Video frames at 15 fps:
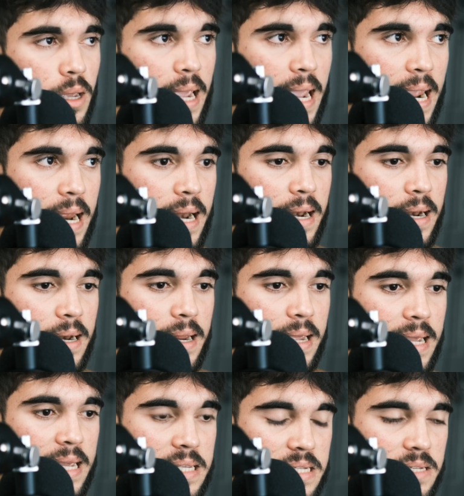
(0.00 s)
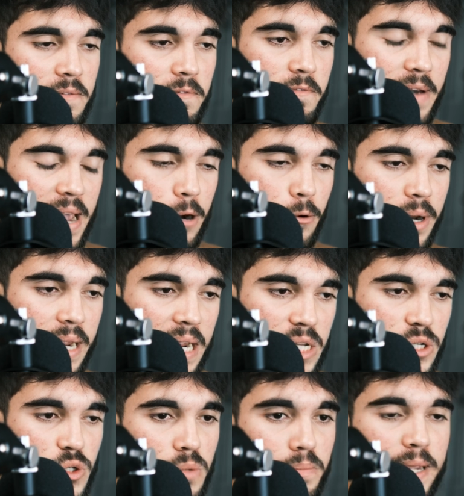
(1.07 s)
And it's very
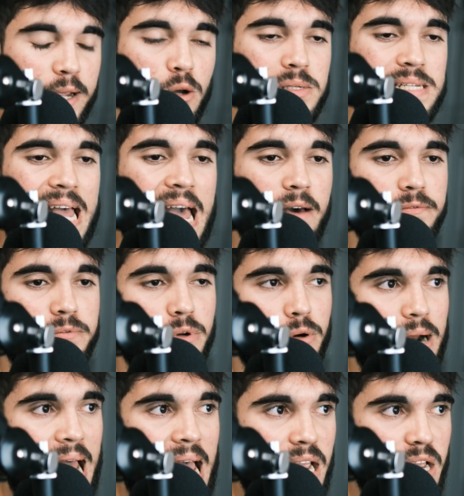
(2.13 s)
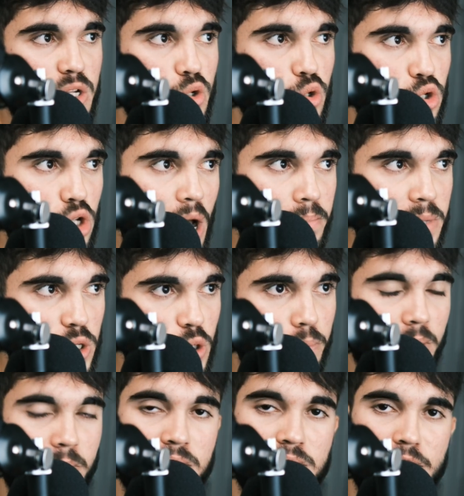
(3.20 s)
interesting because after I stopped the
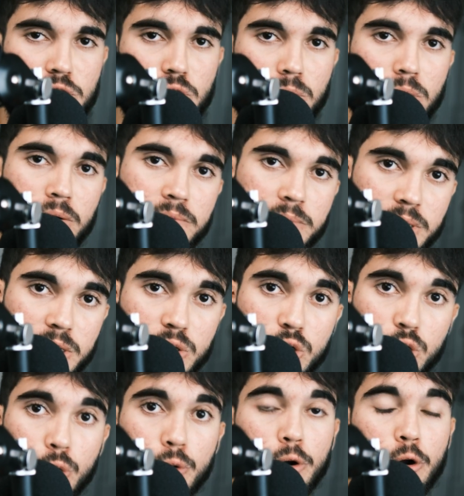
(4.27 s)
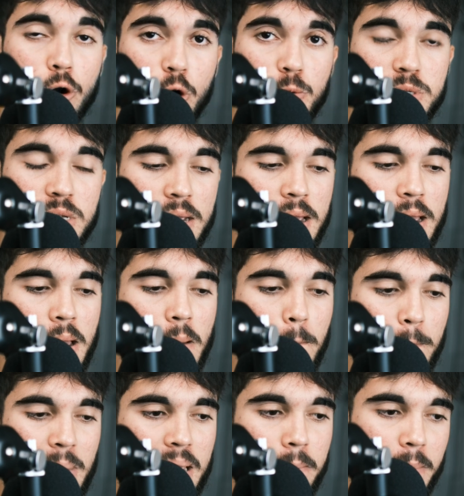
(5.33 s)
supplementation of these two herbs,
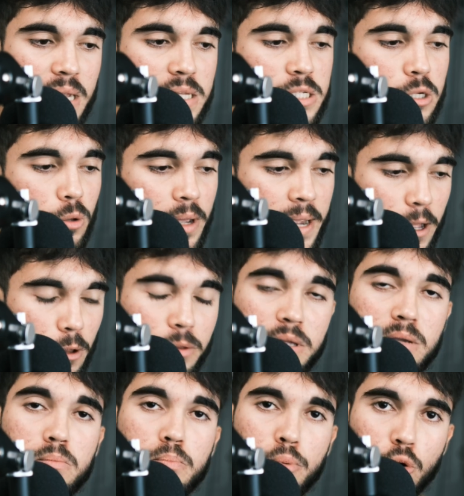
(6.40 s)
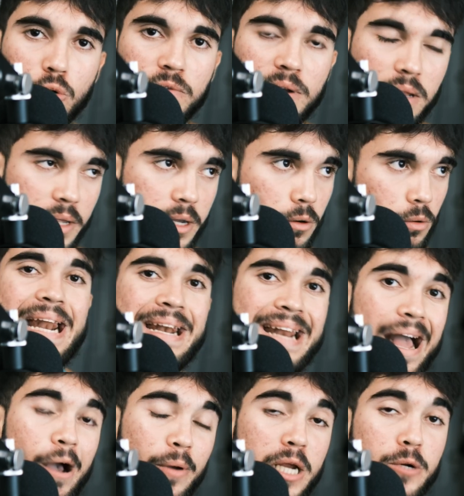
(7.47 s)
my mental health improved a little.
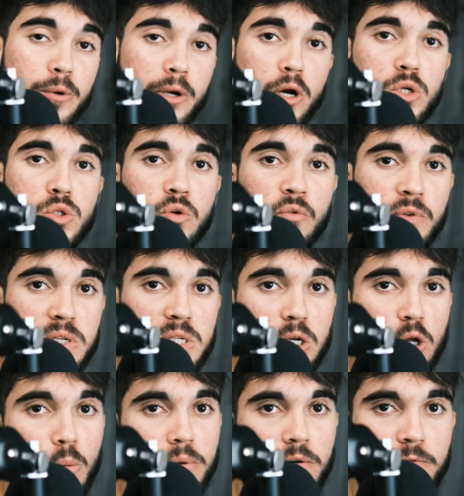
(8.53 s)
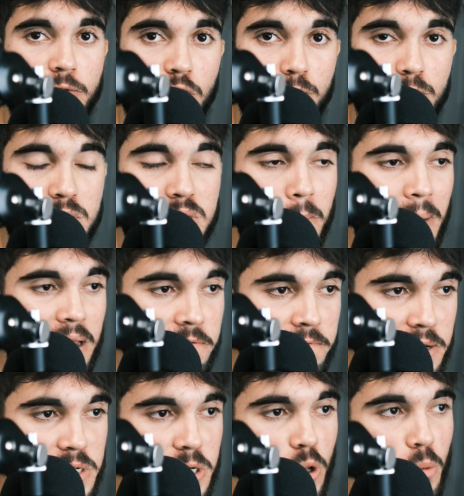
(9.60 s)
Now, in regards to physical performance, my
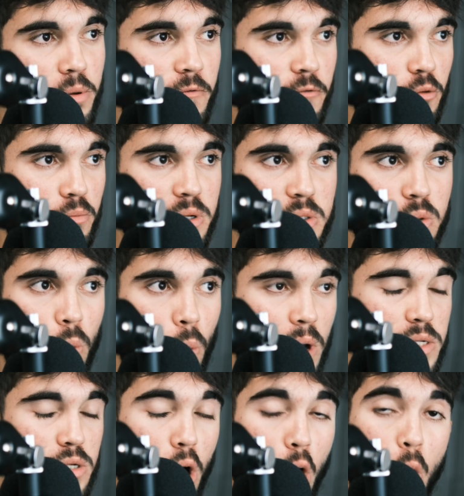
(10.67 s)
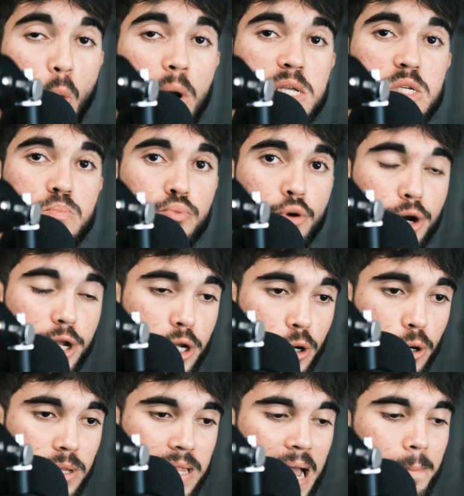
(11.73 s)
physical performance was always pretty
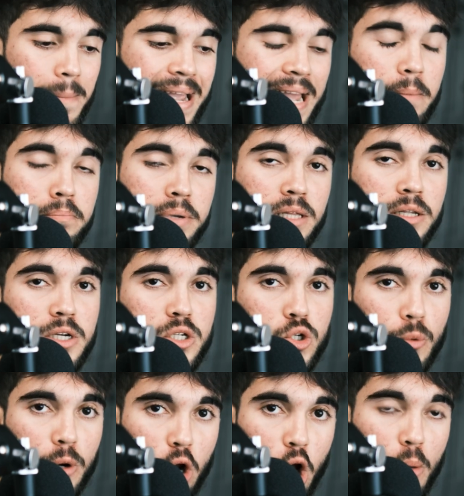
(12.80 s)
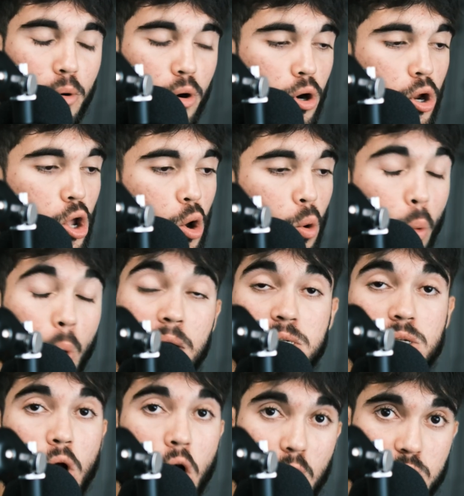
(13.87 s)
good and my ability to recover was
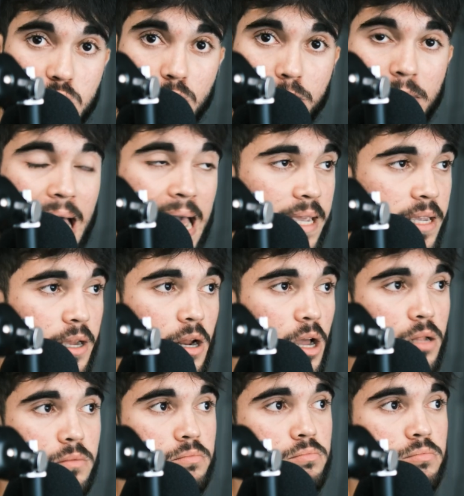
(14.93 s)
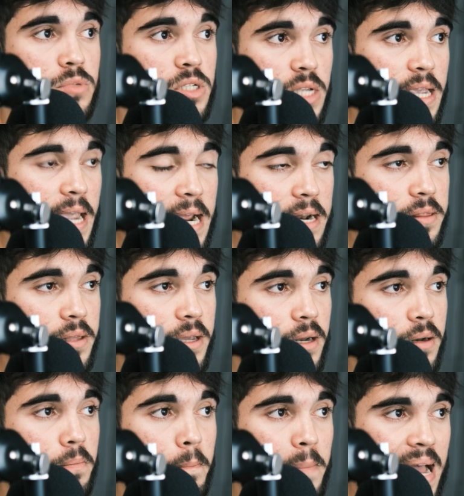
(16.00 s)
awesome. I cannot say
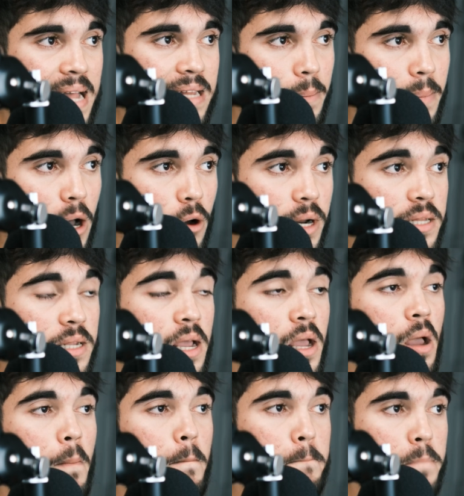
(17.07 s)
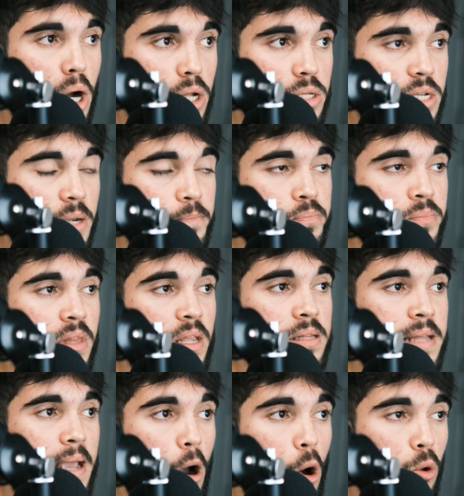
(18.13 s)
anything bad about it, but
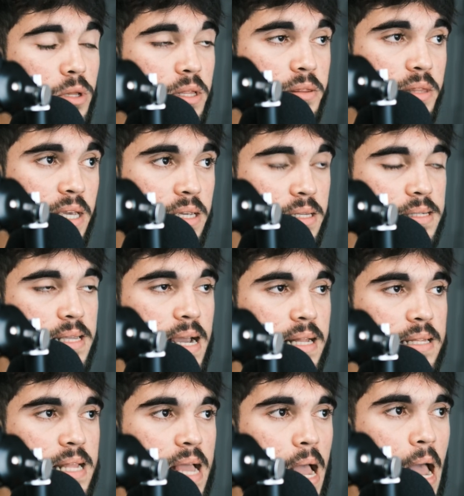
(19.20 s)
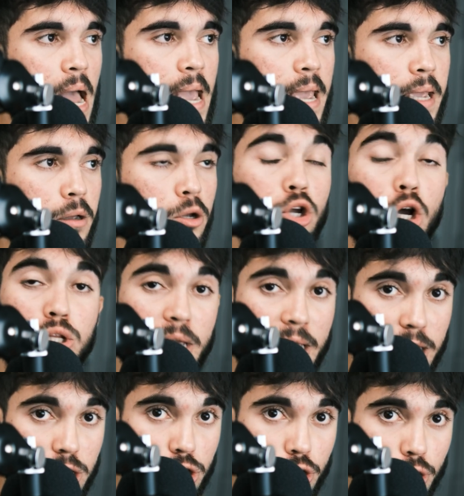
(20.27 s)
the only thing is that I got
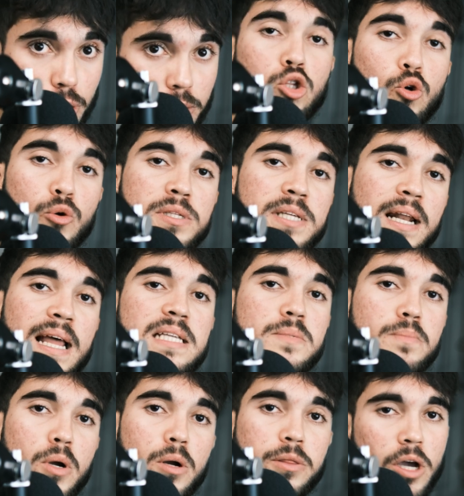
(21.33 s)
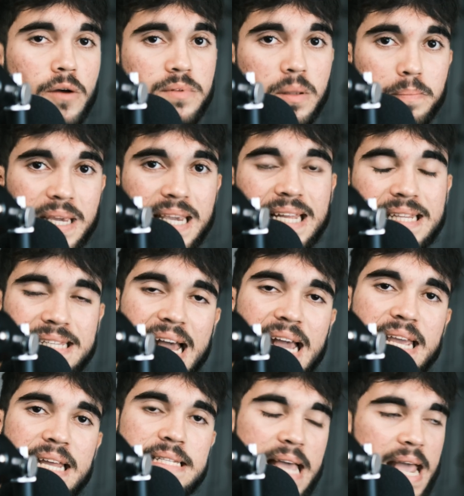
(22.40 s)
injured during the last month of the vegan
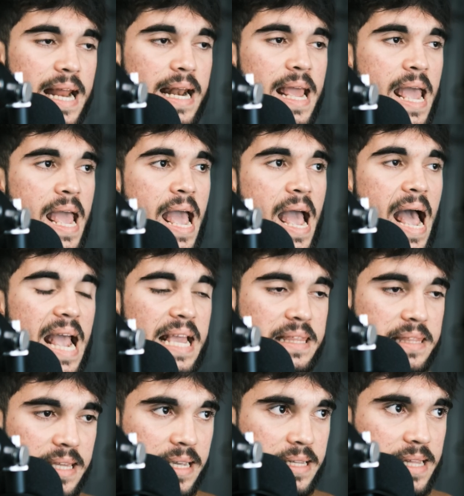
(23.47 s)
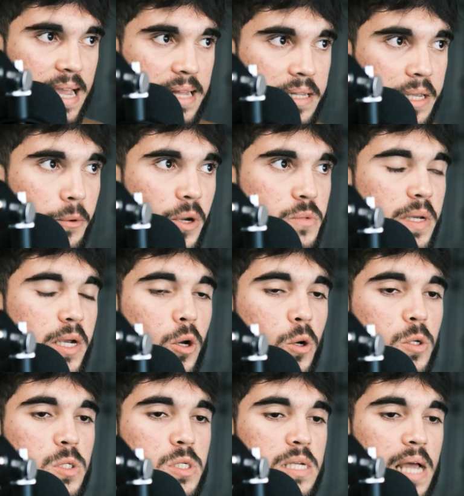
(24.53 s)
diet, and I think that it was
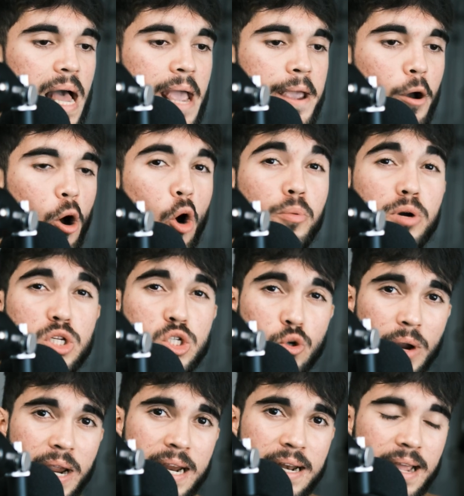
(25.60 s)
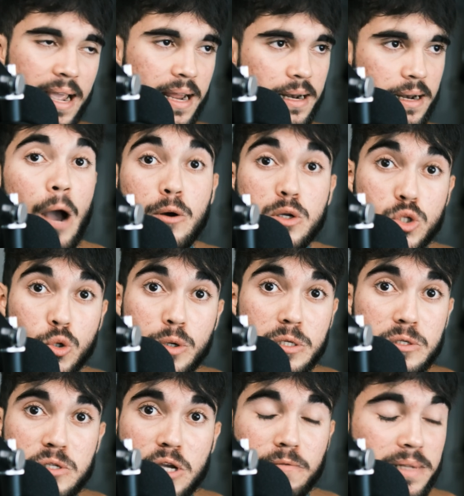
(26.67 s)
because I overtrained and I was doing
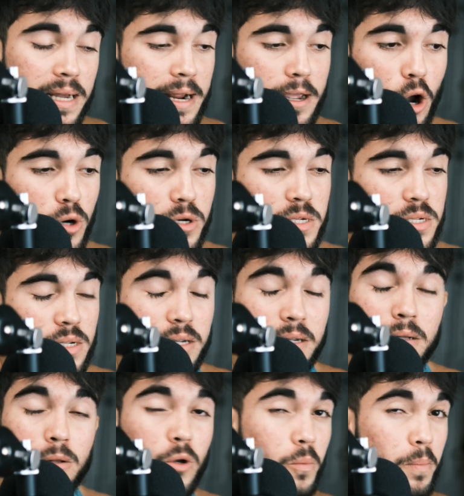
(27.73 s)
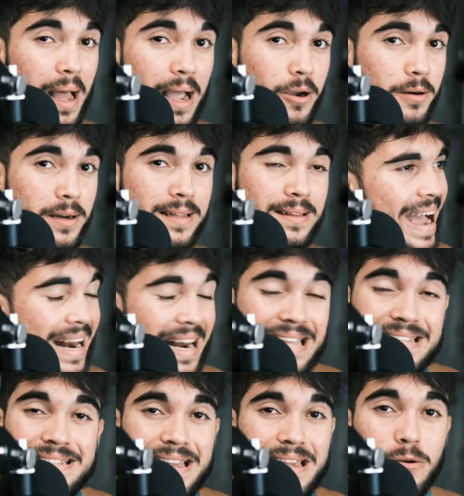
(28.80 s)
stuff that I honestly look back on it and I
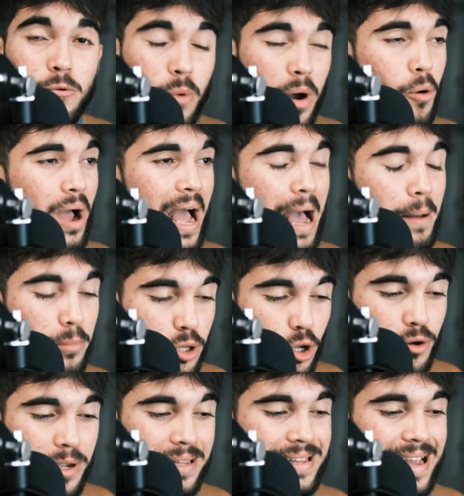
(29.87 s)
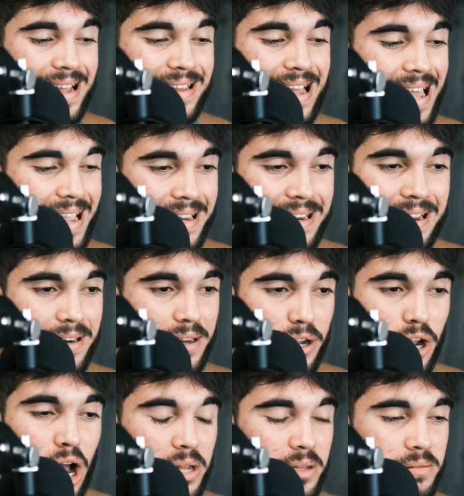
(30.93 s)
say, wow, I'm lucky that I didn't
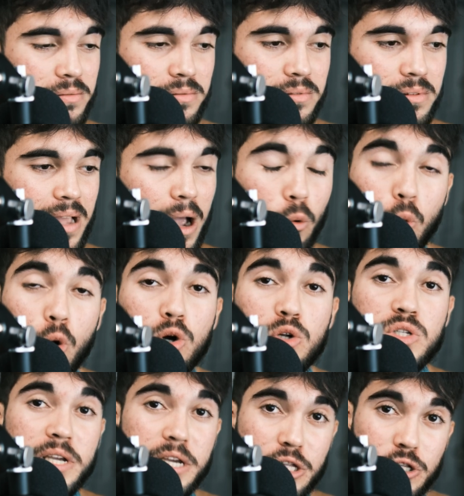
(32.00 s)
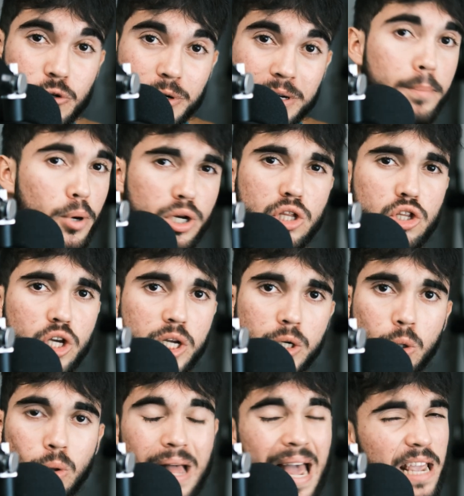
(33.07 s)
got a worse injury. But in
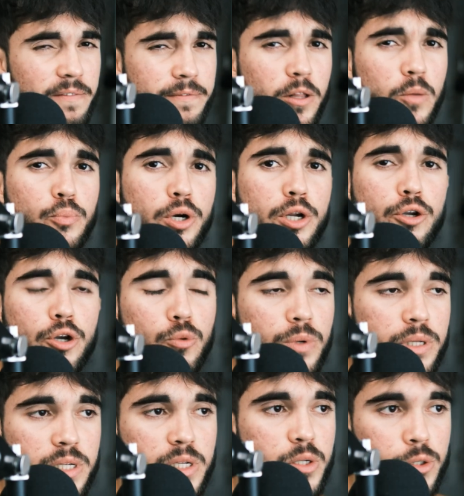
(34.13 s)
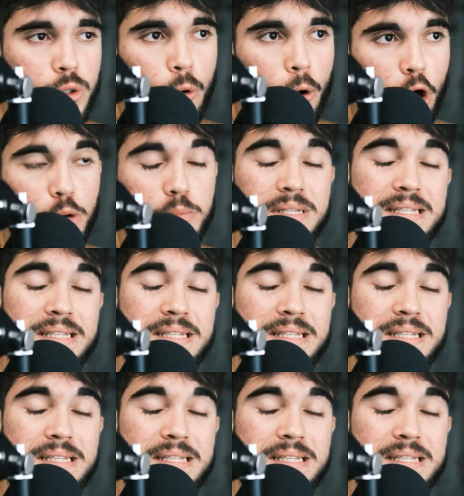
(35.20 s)
general, I felt pretty good with these two herbs.